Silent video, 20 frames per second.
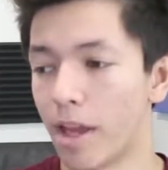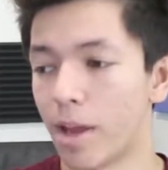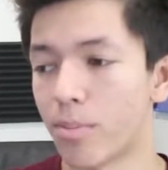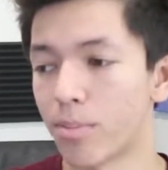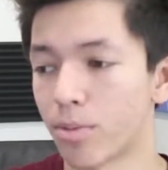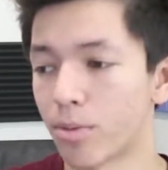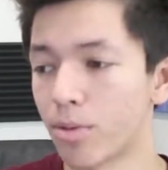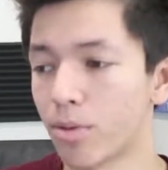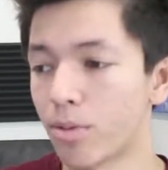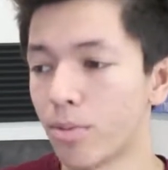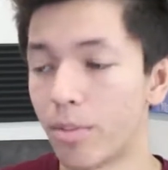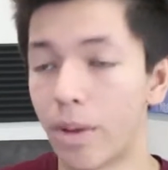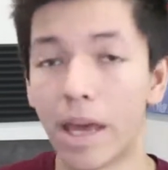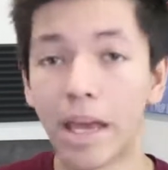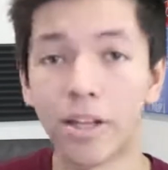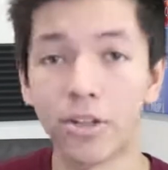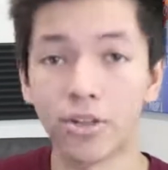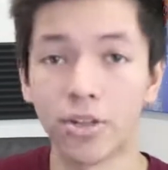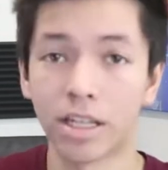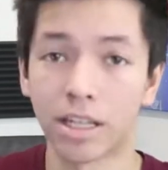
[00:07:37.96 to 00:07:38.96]
April,
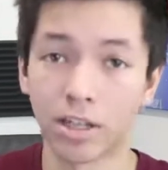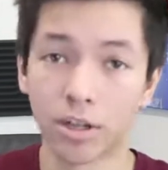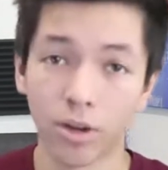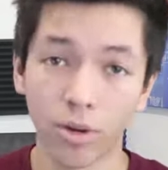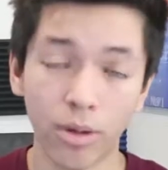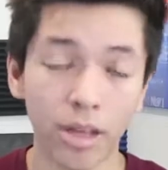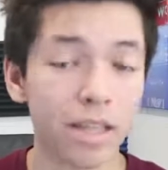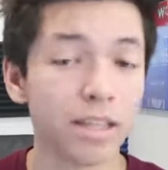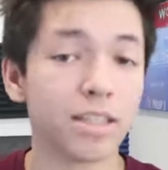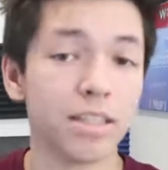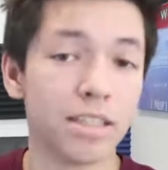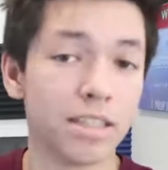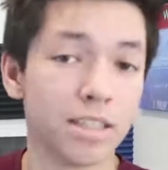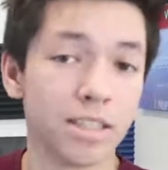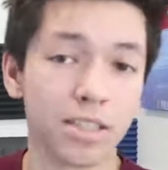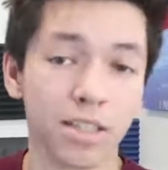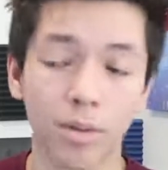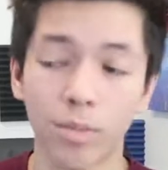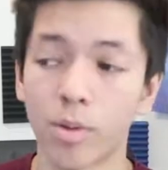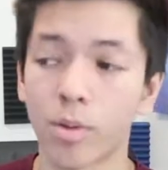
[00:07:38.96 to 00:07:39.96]
May, like going into
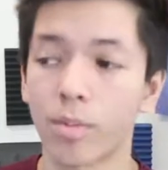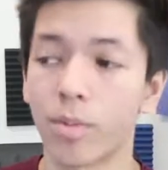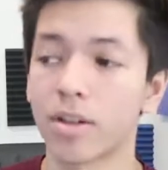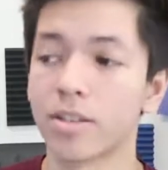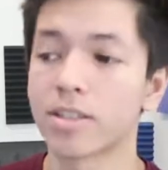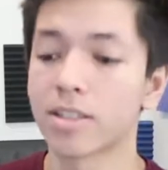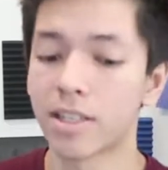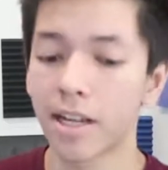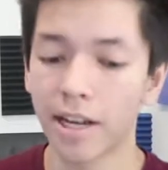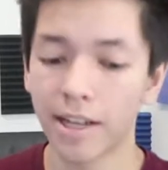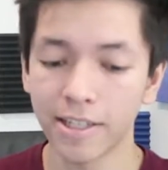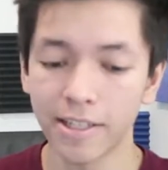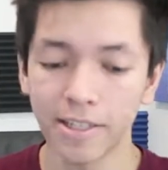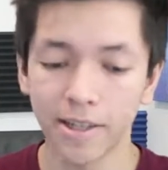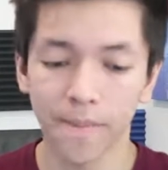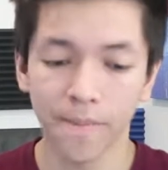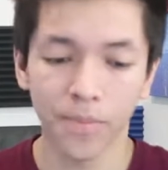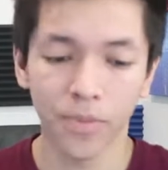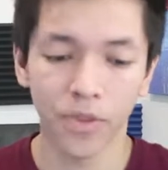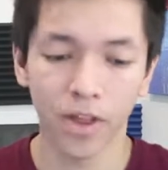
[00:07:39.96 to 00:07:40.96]
these summer months,
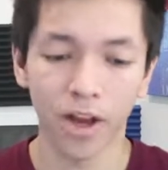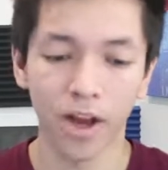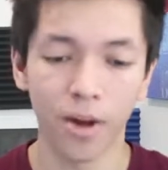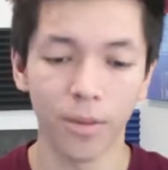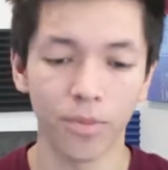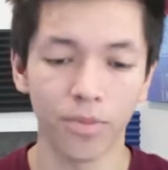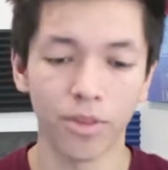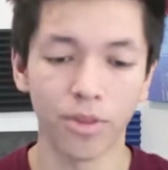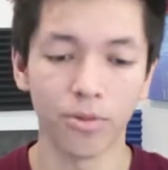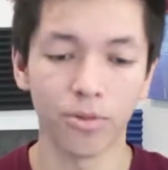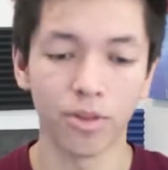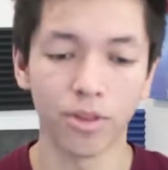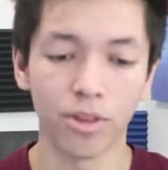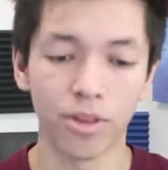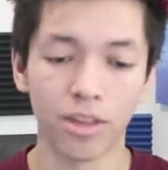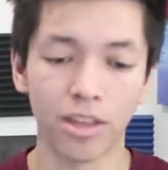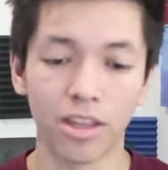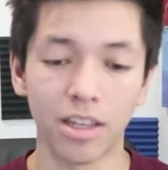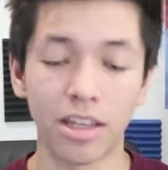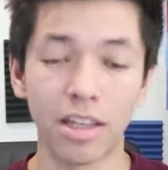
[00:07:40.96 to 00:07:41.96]
guys,
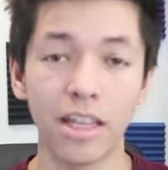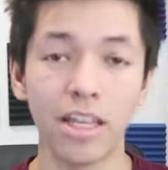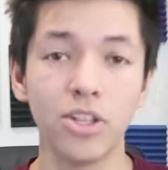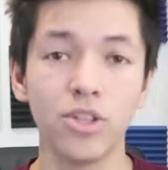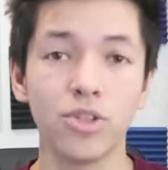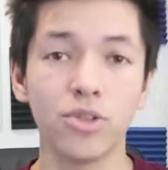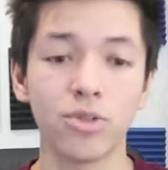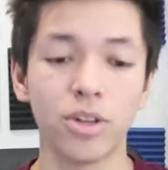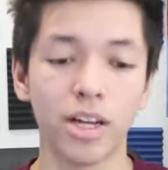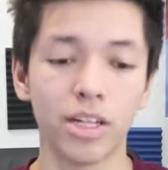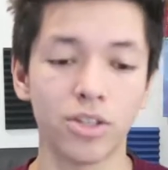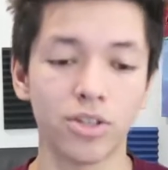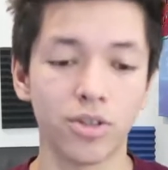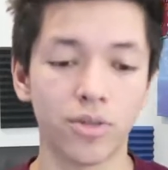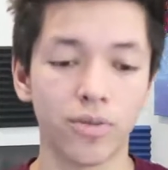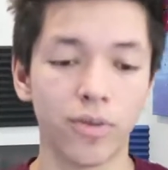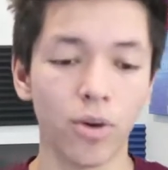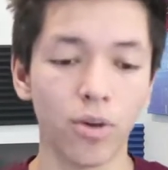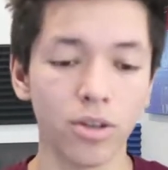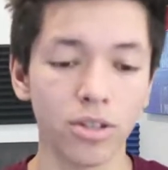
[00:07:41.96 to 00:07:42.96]
the niche you guys
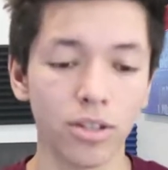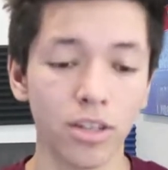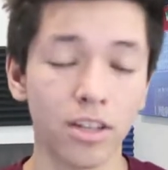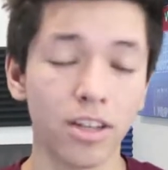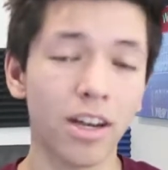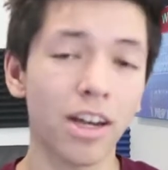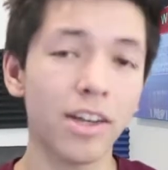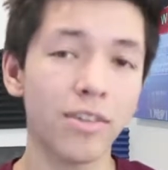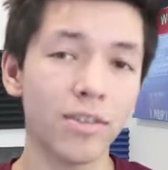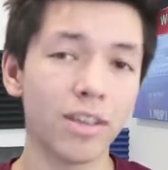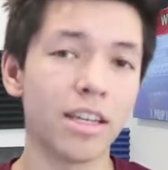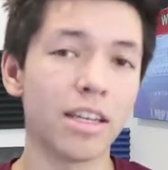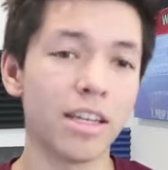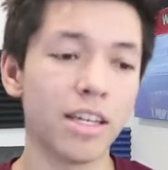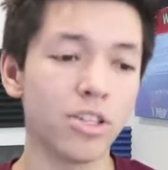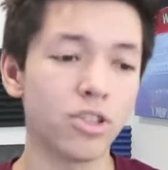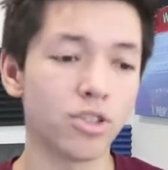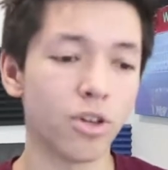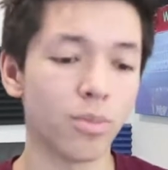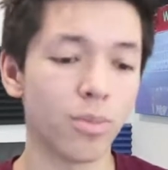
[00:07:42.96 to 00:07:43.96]
should focus on, not even the
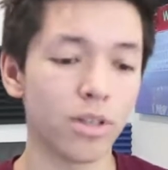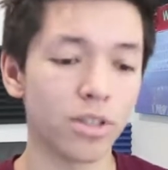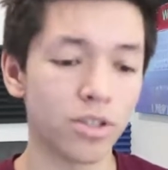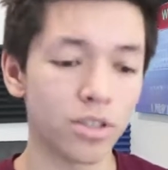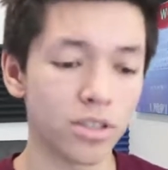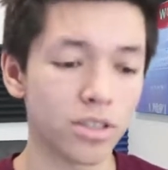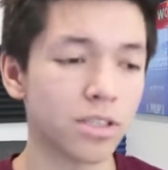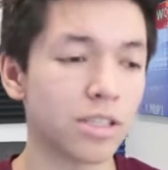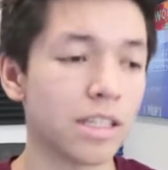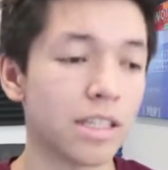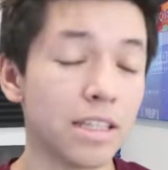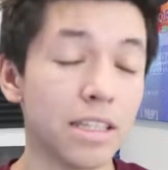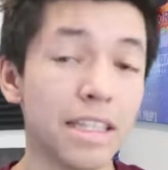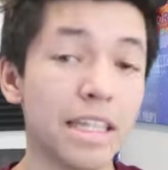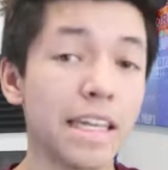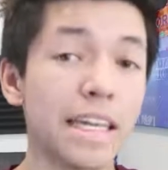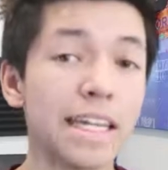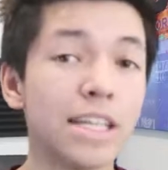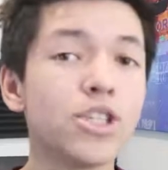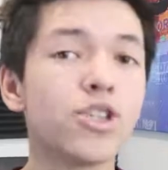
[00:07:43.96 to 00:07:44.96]
niche though, but just the
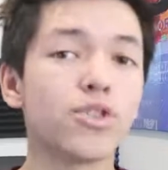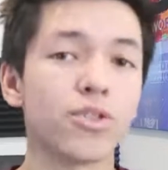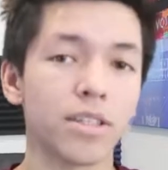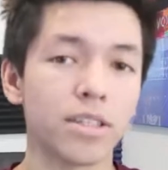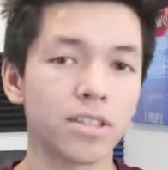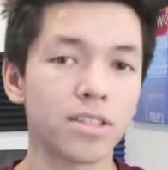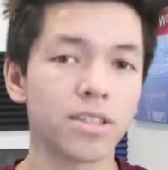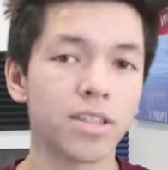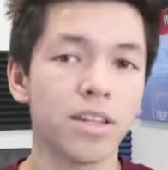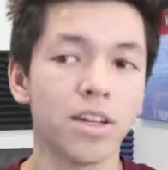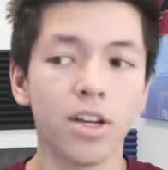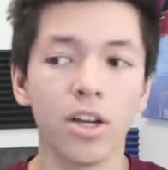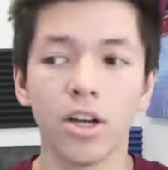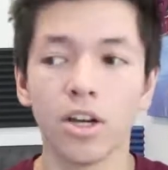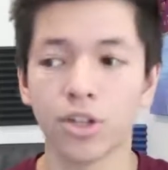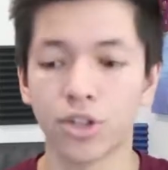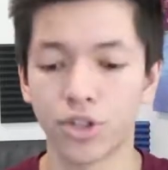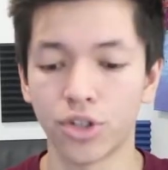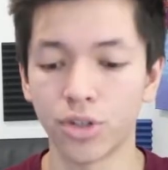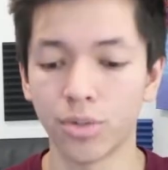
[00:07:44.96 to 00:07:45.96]
interest
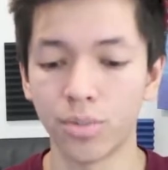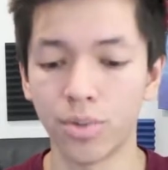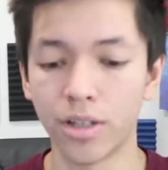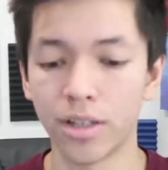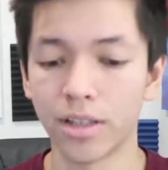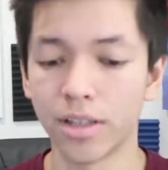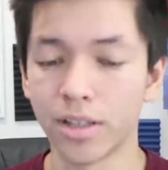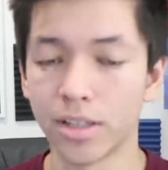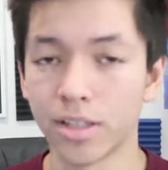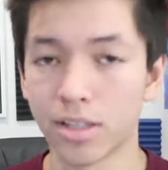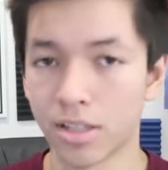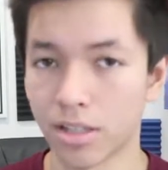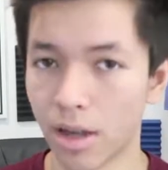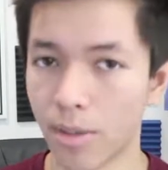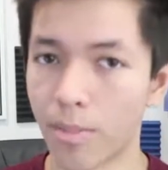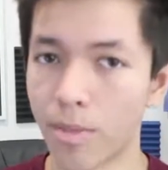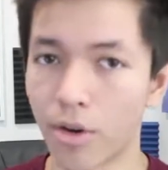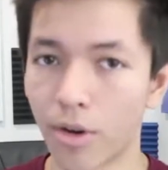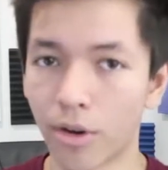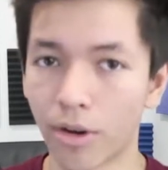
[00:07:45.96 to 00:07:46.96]
should be
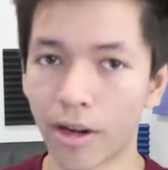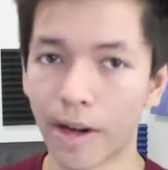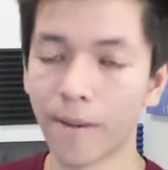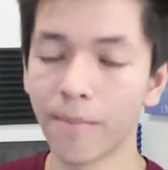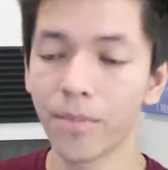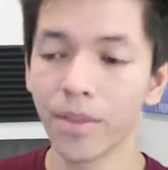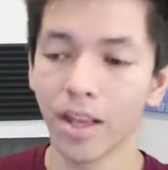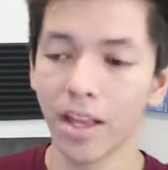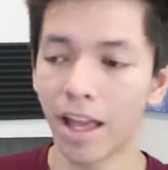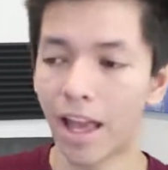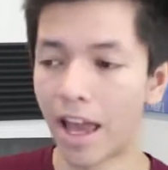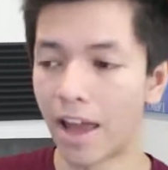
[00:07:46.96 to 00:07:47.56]
summer, okay?